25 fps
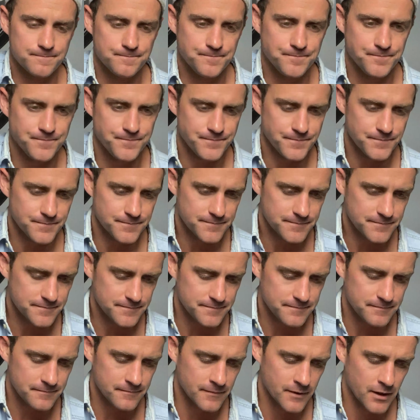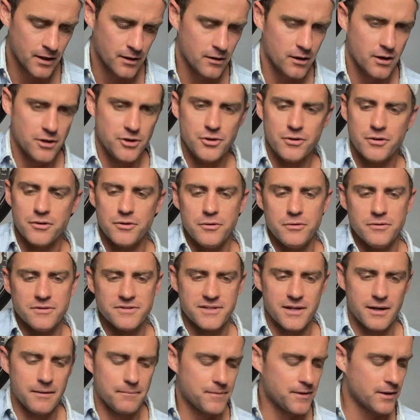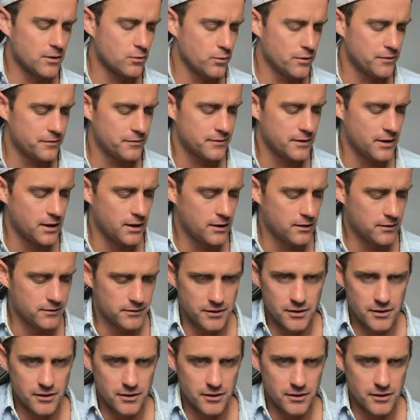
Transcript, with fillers: And you can do the same thing with uh,